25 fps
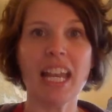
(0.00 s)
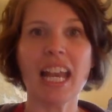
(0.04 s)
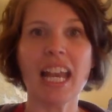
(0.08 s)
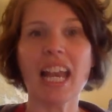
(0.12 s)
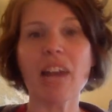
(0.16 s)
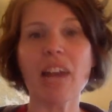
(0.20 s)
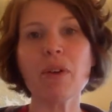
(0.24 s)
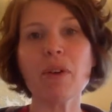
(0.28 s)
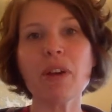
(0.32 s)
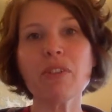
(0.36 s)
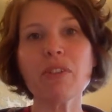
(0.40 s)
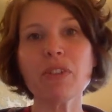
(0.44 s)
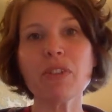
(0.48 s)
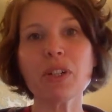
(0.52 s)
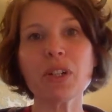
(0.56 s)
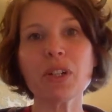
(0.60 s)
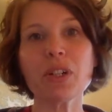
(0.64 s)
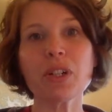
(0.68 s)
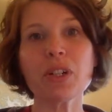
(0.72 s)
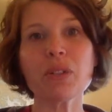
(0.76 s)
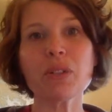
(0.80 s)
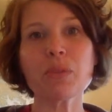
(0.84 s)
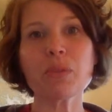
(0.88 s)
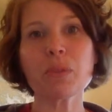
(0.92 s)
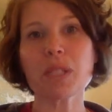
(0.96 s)

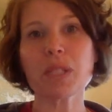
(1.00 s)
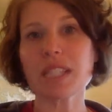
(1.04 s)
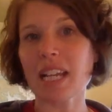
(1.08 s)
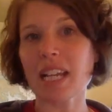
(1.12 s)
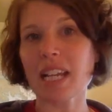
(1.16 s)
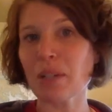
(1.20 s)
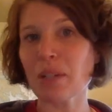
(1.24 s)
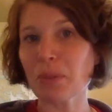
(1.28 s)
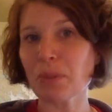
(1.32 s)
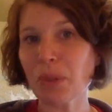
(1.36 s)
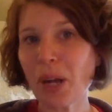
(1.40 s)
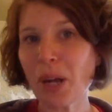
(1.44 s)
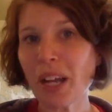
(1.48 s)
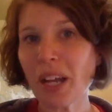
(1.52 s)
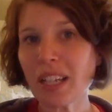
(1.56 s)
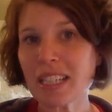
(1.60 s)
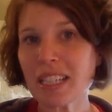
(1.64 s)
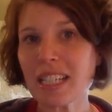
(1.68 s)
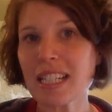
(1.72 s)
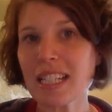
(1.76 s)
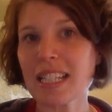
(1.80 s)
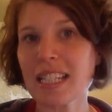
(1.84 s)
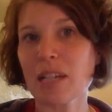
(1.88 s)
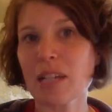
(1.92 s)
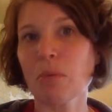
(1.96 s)
However, what's
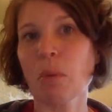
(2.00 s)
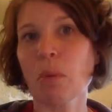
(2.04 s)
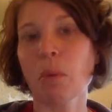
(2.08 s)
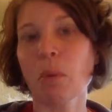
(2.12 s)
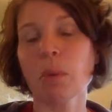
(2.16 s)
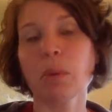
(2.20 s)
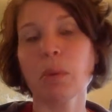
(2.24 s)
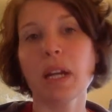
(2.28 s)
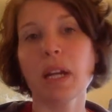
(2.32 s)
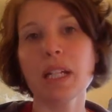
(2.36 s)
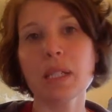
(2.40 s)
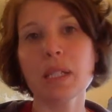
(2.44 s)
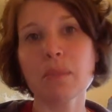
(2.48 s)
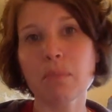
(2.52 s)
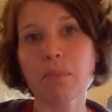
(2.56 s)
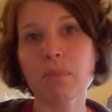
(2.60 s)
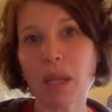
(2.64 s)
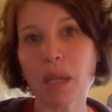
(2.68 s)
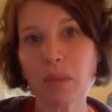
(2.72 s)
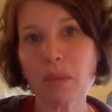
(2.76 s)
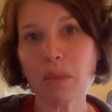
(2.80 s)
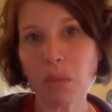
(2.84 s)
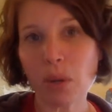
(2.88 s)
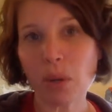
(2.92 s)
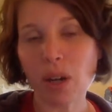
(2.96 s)
ironic is that when we're writing
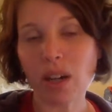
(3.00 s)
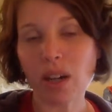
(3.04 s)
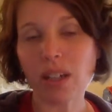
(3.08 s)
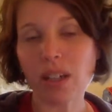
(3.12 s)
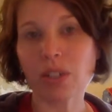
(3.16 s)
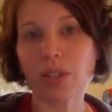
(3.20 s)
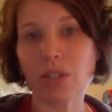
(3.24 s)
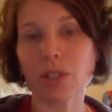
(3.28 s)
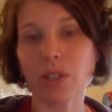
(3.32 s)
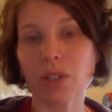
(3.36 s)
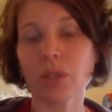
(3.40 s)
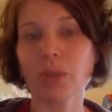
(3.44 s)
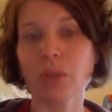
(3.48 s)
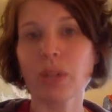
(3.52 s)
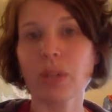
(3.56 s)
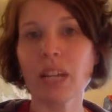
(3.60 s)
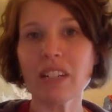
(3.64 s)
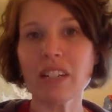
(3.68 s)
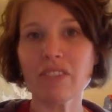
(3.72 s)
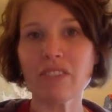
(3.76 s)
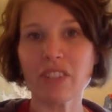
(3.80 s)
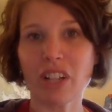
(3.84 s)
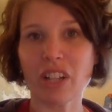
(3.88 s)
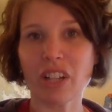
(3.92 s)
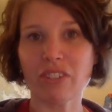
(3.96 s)
memoir or
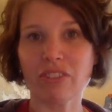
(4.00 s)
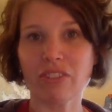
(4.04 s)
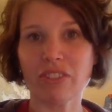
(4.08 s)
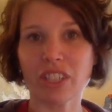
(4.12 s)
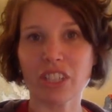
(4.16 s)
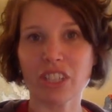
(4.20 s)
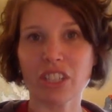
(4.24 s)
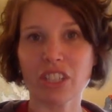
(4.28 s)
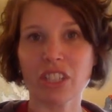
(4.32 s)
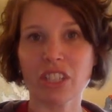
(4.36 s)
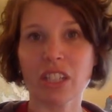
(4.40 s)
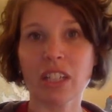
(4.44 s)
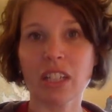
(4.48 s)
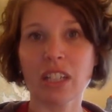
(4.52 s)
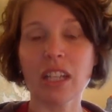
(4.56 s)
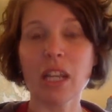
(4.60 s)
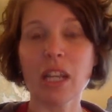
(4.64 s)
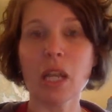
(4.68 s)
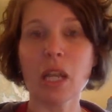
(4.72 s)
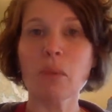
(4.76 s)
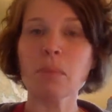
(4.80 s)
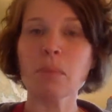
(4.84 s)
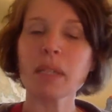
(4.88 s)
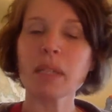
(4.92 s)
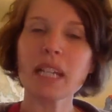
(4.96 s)
creative nonfiction,
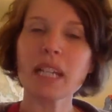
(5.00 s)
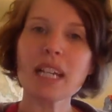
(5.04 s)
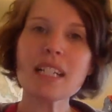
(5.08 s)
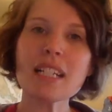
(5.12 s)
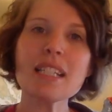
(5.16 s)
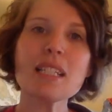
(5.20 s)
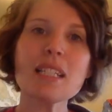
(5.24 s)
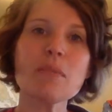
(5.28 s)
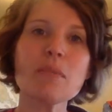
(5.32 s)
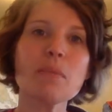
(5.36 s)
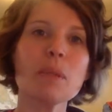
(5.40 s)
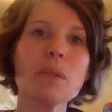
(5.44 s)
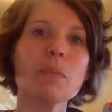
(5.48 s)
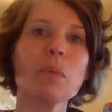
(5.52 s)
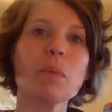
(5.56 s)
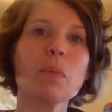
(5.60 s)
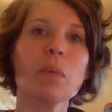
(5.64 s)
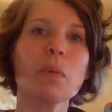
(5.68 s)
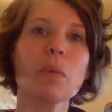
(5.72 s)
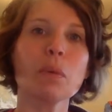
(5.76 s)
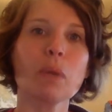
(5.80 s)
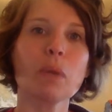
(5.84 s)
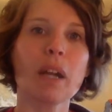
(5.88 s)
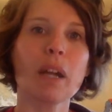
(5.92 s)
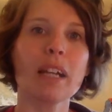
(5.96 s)
because the people
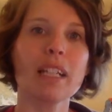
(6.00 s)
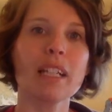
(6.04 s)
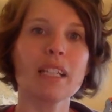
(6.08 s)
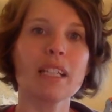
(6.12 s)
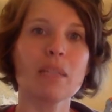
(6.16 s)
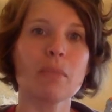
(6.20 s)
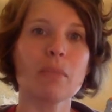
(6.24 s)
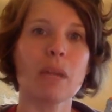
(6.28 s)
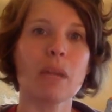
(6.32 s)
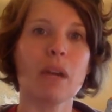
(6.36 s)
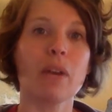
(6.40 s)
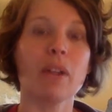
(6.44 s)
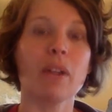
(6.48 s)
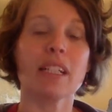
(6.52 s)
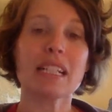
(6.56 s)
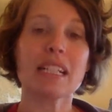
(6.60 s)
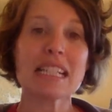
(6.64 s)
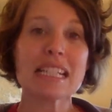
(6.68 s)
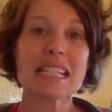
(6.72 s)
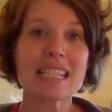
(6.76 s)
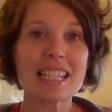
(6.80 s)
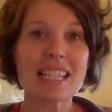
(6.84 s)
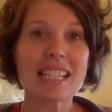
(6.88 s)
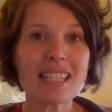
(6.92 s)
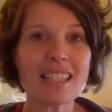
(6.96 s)
we're writing about
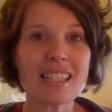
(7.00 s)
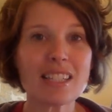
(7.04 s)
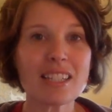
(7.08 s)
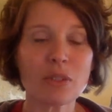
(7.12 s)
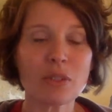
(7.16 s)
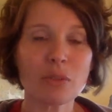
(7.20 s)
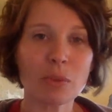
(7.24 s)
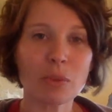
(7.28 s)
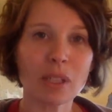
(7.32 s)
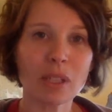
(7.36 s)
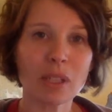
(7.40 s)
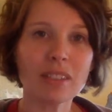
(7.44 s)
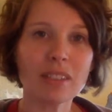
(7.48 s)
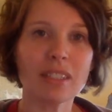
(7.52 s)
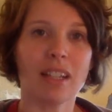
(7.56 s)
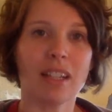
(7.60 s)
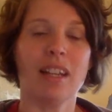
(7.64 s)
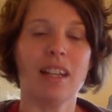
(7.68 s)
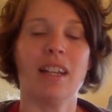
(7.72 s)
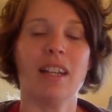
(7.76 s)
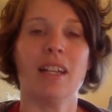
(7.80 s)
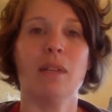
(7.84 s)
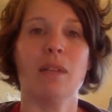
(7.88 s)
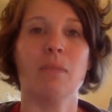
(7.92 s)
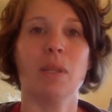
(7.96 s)
exist in real
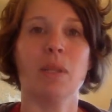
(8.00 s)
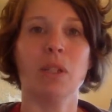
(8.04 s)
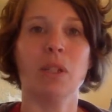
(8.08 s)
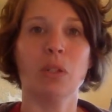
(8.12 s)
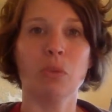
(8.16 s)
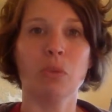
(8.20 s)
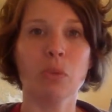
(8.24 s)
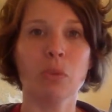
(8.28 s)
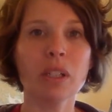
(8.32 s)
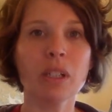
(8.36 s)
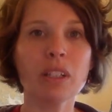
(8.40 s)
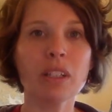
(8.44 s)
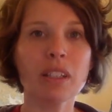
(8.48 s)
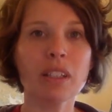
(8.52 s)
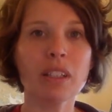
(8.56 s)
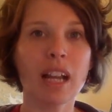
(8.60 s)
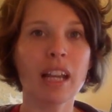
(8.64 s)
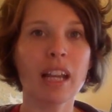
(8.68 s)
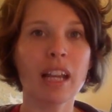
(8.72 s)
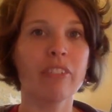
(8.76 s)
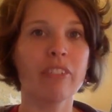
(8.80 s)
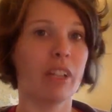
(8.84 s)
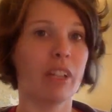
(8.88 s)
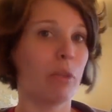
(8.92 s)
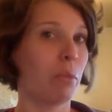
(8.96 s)
time and in real
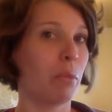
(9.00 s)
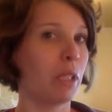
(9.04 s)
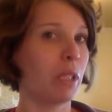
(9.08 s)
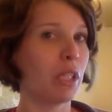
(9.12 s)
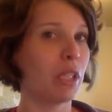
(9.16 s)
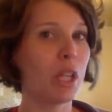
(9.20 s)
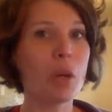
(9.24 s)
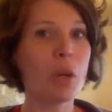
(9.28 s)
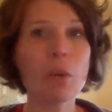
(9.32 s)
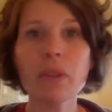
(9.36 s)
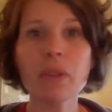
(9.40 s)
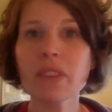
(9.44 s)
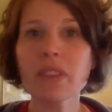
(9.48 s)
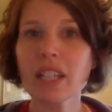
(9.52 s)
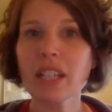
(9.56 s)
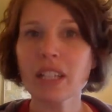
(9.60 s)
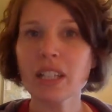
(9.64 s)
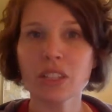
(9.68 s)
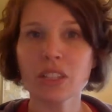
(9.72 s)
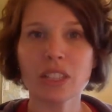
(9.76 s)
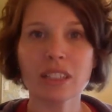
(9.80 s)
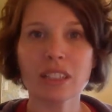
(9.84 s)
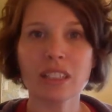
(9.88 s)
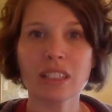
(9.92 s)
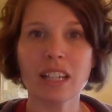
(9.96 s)
life, and we know what they
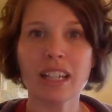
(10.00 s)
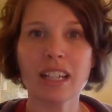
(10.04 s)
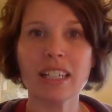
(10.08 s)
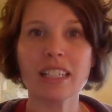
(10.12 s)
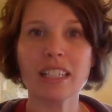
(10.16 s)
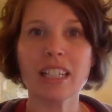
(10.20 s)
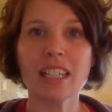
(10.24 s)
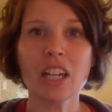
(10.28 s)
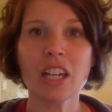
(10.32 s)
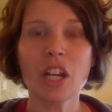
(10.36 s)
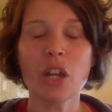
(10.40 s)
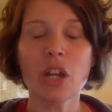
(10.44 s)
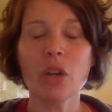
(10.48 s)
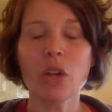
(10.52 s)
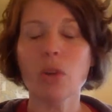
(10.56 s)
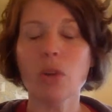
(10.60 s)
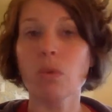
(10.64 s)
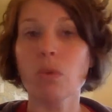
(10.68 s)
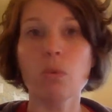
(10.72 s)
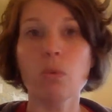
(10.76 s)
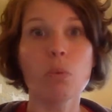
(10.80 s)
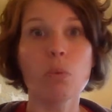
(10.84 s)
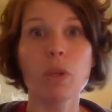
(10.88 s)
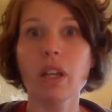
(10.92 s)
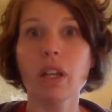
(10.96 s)
look like,
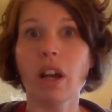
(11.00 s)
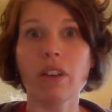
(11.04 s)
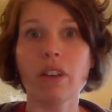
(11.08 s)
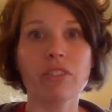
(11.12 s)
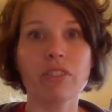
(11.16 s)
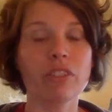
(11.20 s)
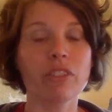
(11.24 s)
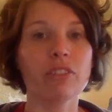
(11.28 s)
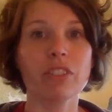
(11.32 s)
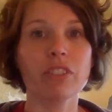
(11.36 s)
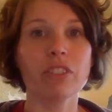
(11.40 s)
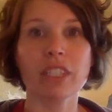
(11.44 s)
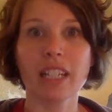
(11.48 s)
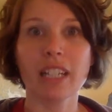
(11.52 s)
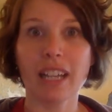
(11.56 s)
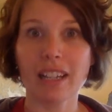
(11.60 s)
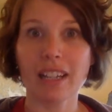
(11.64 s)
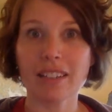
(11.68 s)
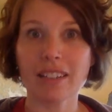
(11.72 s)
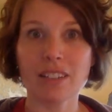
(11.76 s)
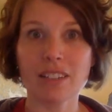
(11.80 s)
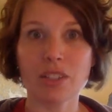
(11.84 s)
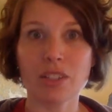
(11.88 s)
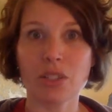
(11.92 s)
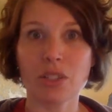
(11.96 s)
we often
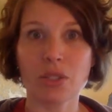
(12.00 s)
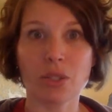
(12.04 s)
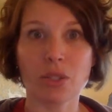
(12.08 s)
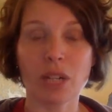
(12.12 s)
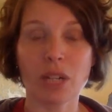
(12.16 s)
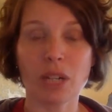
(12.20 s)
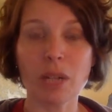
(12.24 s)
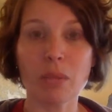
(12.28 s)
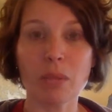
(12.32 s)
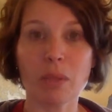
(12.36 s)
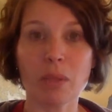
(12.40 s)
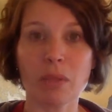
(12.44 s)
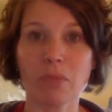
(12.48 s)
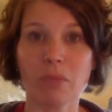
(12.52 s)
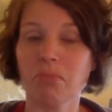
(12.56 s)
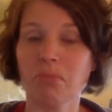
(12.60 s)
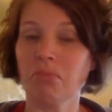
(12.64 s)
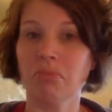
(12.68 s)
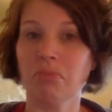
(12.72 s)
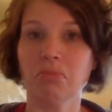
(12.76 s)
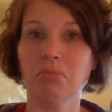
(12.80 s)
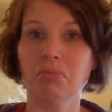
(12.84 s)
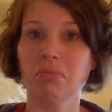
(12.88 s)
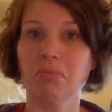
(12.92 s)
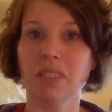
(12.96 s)
forget to describe
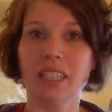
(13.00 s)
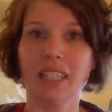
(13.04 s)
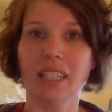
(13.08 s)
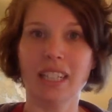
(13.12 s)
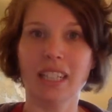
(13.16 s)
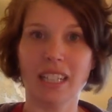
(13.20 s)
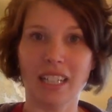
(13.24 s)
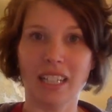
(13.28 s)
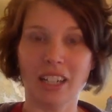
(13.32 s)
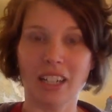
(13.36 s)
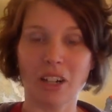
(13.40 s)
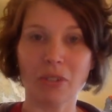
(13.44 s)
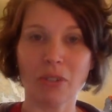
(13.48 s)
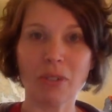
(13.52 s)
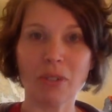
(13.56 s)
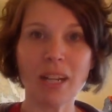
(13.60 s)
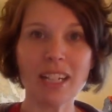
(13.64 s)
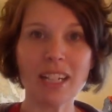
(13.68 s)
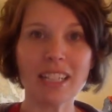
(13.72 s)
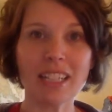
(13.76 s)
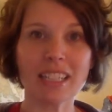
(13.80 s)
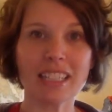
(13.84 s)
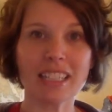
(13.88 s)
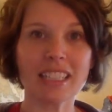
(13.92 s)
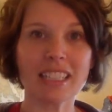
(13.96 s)
them in our
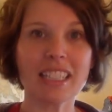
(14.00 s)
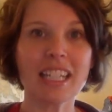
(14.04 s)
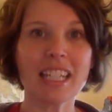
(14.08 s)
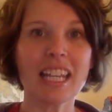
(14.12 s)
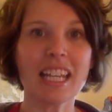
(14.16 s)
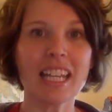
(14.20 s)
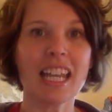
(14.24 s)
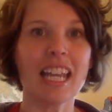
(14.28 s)
writing.